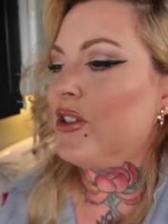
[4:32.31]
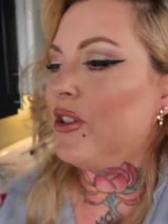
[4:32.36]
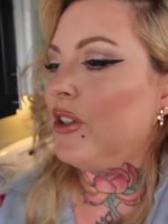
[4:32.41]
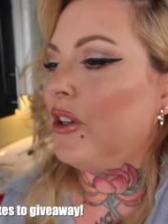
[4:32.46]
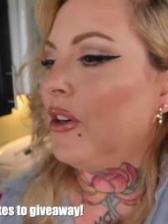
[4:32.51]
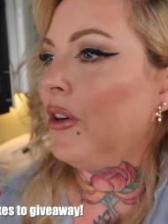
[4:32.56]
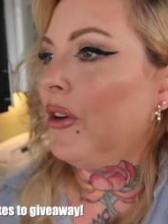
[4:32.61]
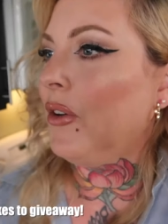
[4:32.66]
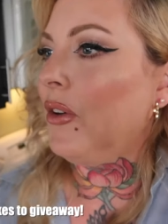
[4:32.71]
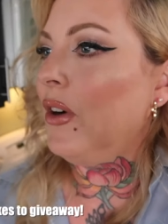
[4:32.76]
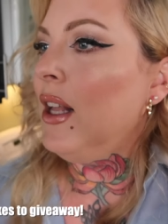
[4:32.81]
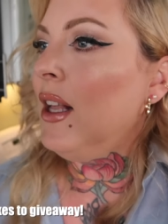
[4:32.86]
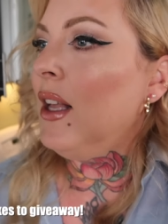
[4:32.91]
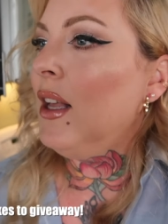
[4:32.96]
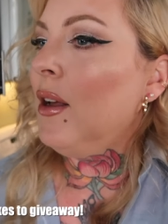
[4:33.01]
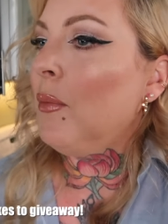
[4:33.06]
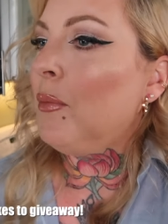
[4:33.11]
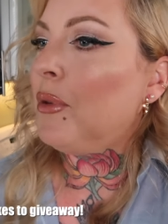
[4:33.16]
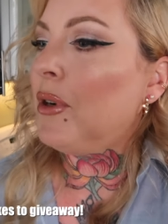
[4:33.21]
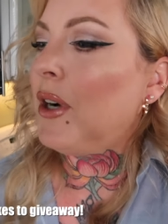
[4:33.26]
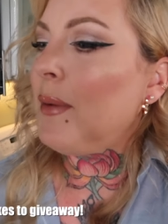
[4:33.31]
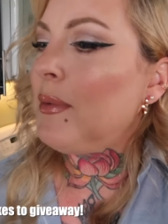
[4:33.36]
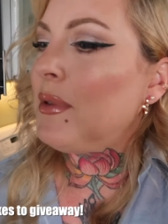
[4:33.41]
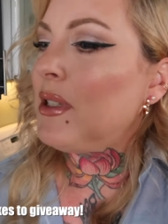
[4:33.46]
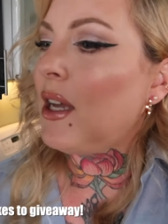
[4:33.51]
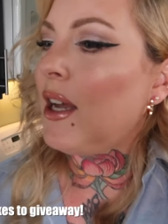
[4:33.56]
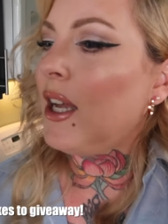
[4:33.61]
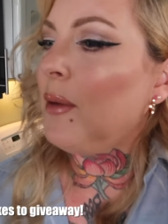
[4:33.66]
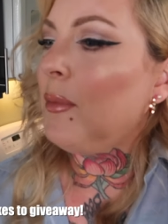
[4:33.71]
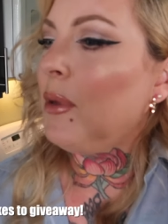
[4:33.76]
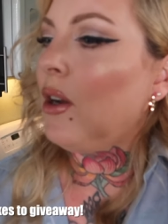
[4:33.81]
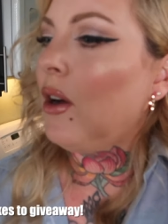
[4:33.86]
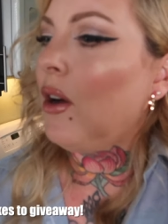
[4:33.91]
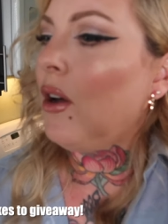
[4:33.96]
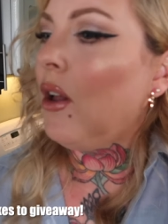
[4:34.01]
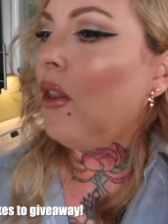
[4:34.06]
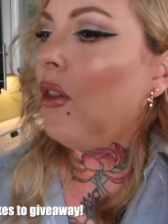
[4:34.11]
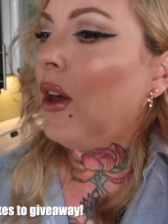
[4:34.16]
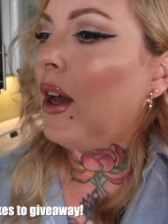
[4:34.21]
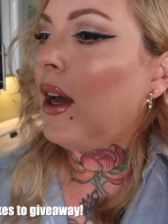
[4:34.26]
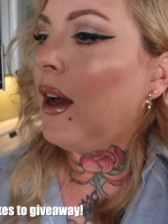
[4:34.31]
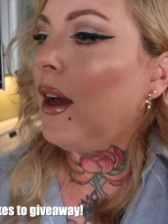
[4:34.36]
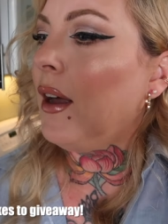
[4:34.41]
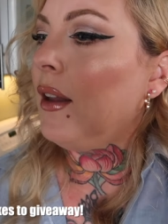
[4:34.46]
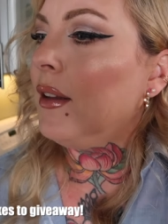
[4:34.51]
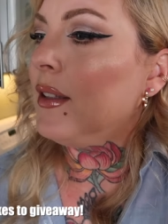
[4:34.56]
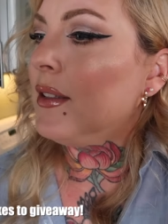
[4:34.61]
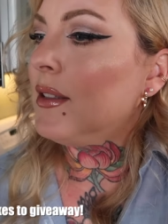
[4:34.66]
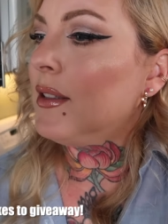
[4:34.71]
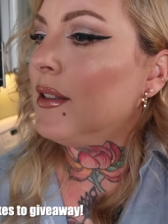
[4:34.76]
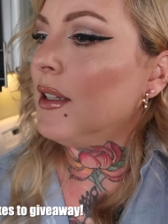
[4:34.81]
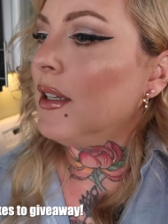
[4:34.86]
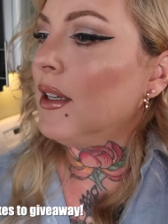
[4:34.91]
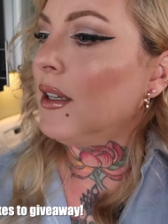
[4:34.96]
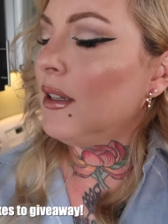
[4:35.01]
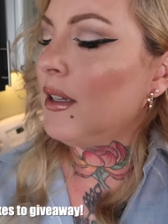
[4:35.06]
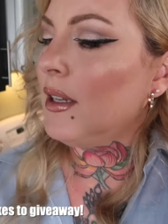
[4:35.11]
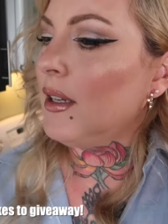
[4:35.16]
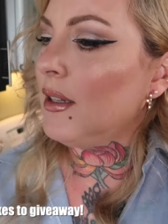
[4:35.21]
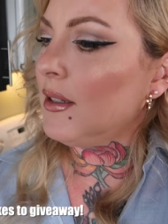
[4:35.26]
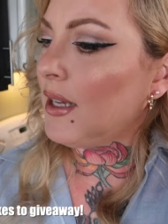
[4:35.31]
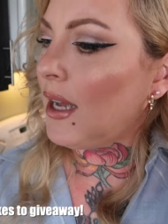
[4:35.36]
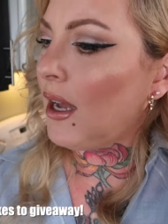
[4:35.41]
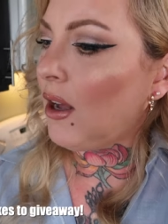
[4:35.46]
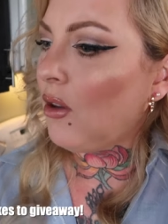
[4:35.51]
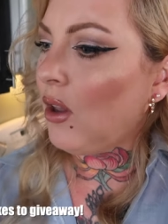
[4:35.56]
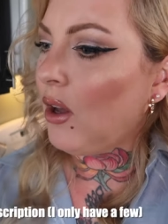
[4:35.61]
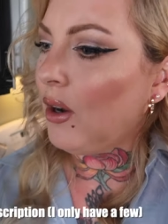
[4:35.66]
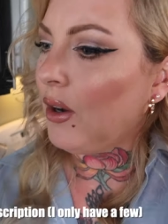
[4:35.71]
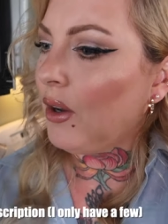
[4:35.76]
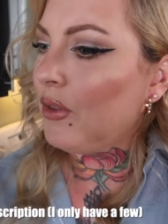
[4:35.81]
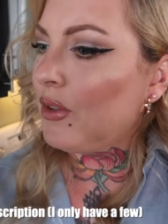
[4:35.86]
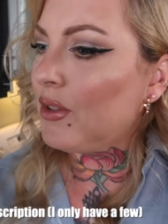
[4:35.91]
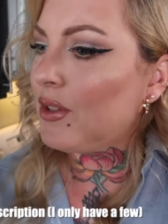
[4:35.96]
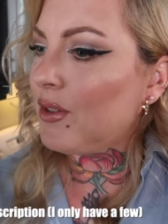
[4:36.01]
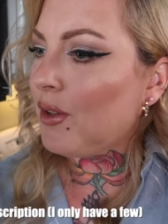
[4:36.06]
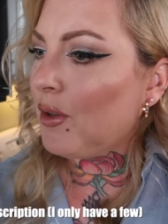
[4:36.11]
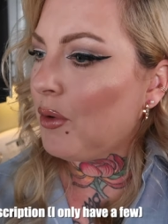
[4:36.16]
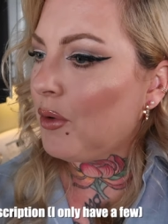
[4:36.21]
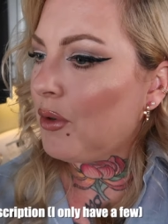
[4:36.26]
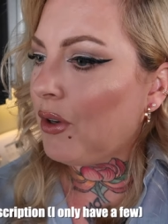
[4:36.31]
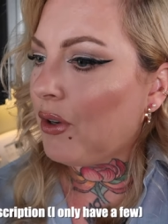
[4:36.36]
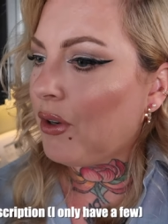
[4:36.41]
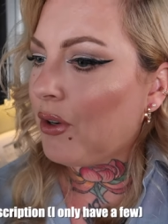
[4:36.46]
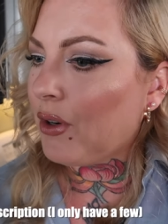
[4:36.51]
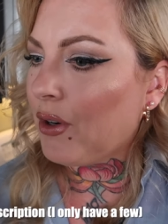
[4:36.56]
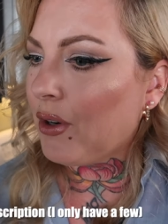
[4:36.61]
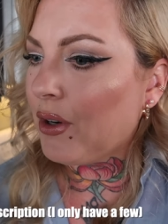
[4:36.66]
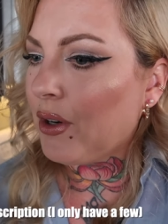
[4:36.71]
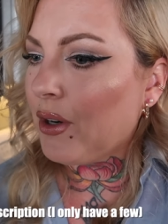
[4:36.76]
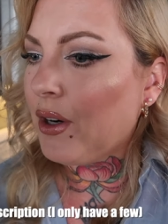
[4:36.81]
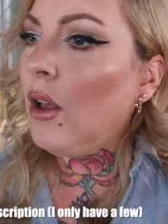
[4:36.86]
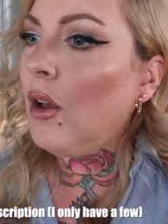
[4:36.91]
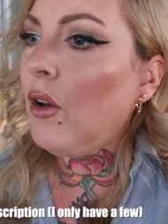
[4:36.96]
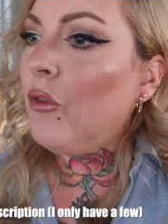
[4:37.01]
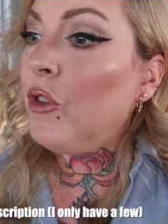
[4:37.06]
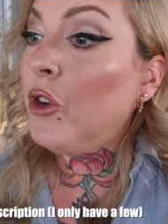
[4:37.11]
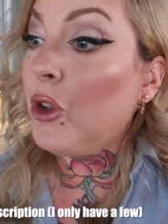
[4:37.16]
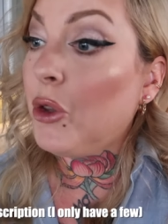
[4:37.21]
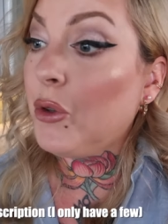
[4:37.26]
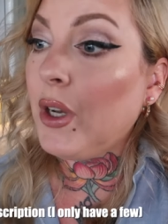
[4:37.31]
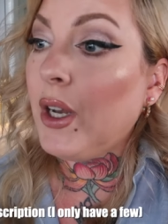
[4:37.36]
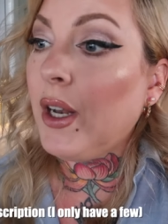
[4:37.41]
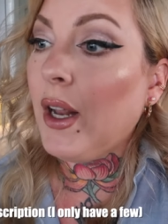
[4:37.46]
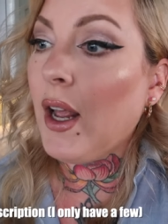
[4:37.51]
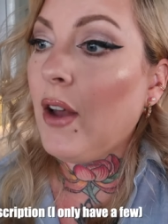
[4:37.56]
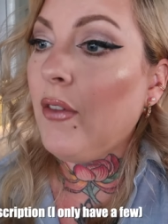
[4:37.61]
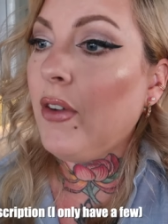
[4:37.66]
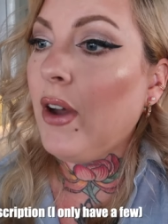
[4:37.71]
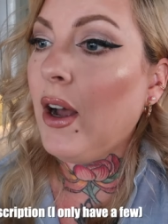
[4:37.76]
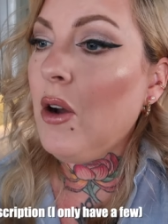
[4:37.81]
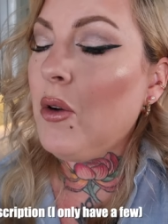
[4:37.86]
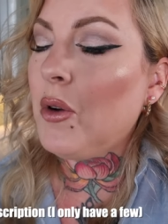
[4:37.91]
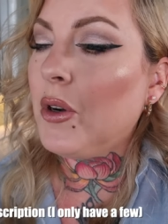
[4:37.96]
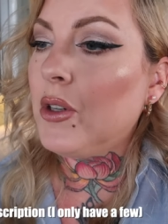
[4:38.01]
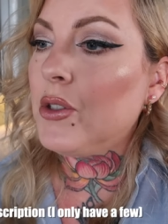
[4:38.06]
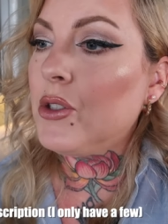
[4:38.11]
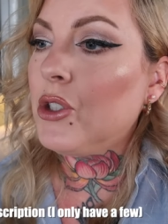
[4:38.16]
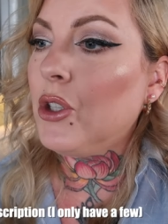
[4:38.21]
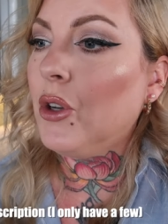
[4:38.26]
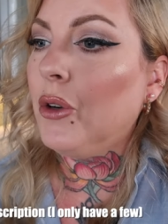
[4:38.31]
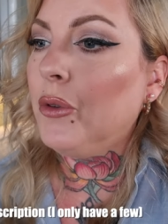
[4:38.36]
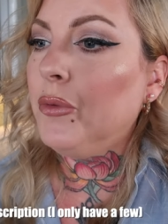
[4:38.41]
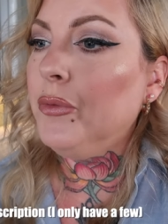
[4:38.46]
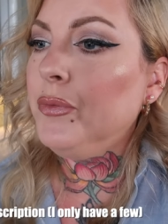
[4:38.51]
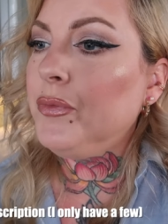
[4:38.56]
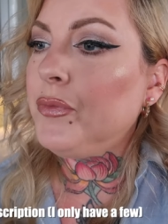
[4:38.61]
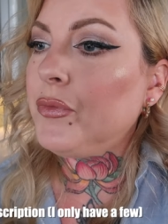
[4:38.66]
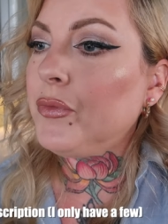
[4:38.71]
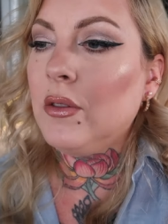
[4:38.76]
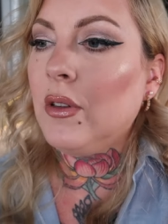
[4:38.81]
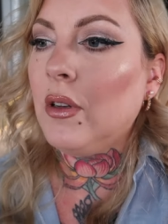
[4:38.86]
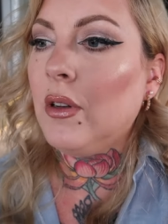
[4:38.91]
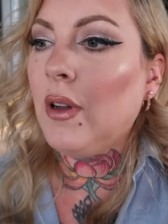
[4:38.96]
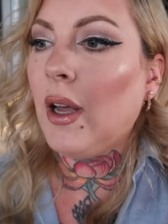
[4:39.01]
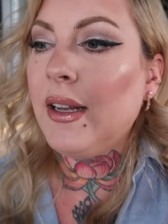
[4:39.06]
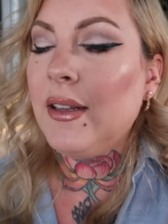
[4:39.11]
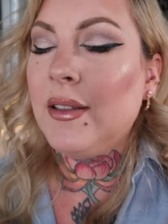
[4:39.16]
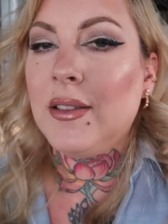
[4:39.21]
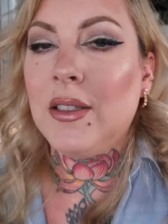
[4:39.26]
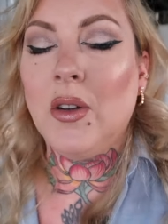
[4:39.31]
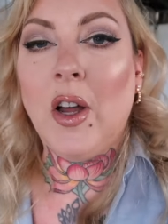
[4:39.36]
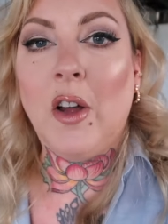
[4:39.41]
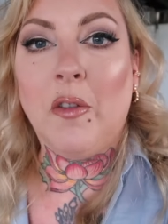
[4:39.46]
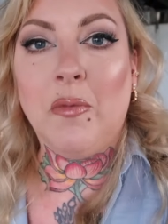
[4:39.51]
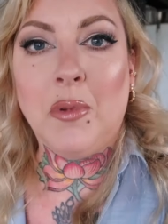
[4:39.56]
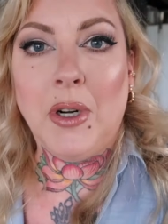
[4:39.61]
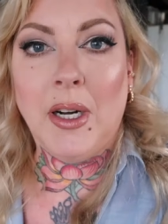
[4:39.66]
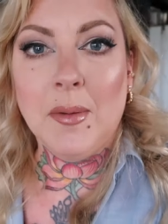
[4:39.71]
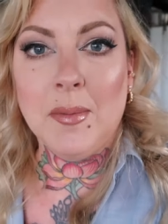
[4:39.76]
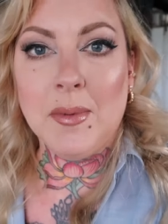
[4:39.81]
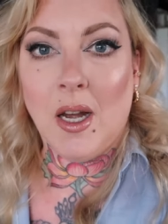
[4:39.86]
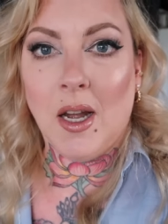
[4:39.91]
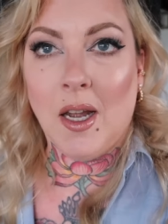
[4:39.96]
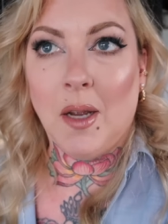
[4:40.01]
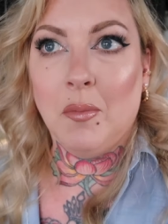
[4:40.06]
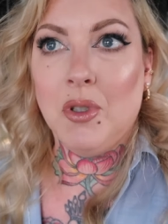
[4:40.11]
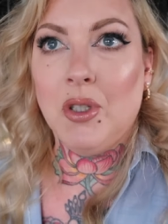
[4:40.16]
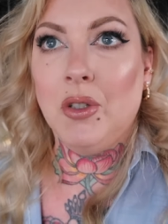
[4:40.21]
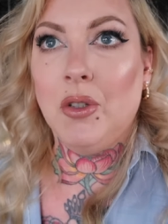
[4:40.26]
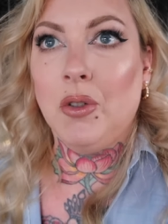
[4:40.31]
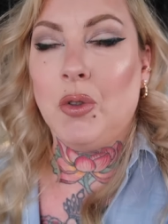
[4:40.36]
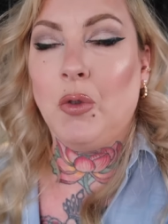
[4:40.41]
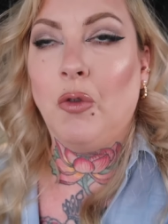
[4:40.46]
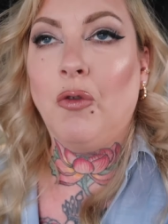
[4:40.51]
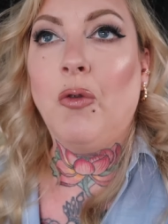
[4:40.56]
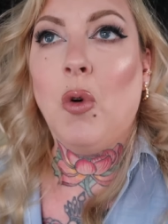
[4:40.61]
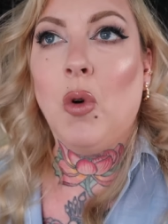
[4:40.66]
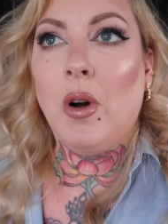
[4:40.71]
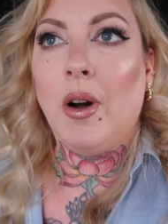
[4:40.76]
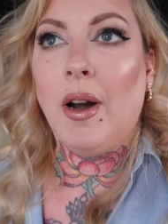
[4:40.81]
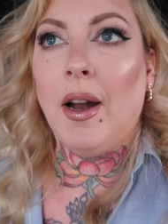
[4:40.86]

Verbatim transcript: So prep time and all that. Let's see, it needs how long in the slow cooker? For three and a half hours. So I still have prep time too, so four